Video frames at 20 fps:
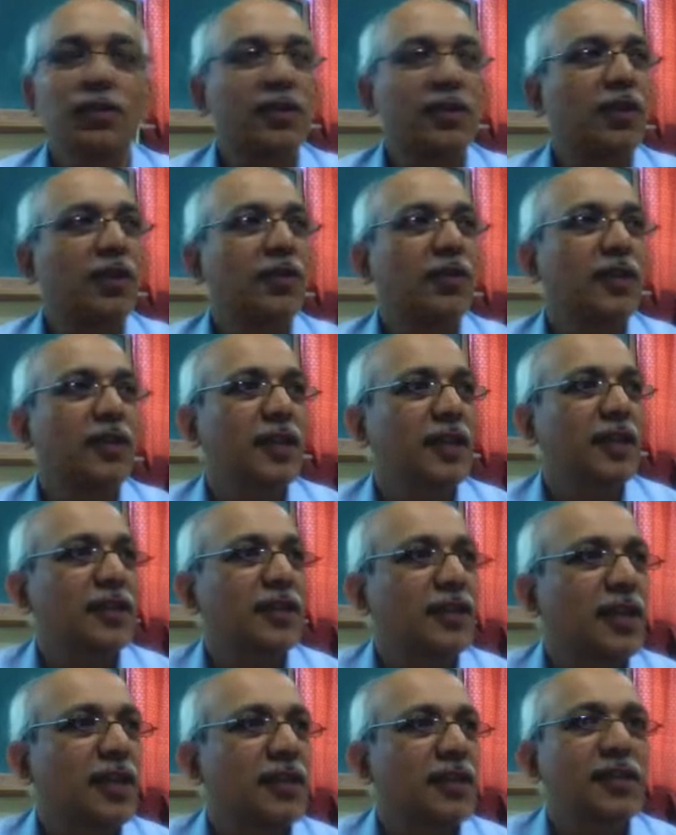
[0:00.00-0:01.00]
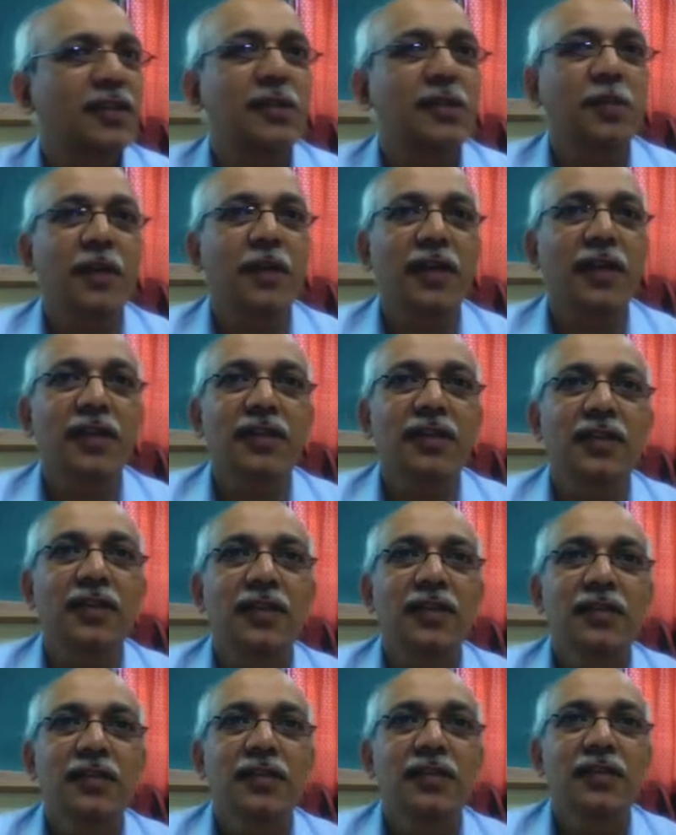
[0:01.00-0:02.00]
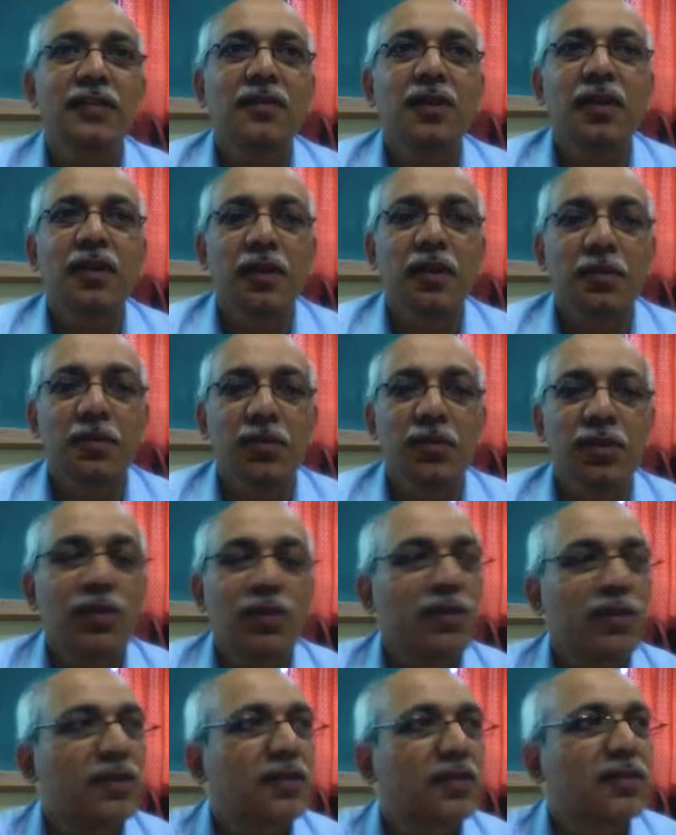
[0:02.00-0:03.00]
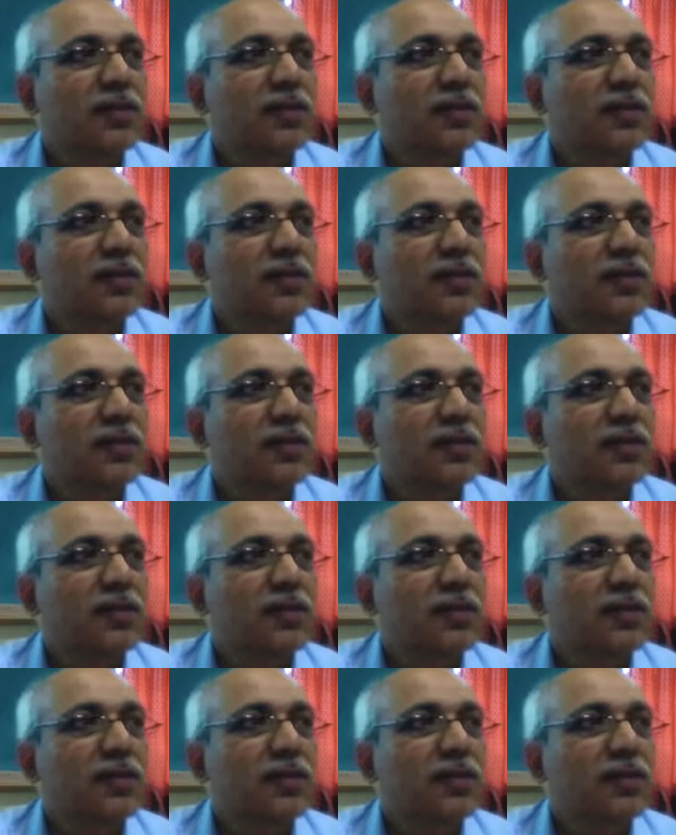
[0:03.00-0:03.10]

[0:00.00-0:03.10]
nowadays it has displays, keyboards,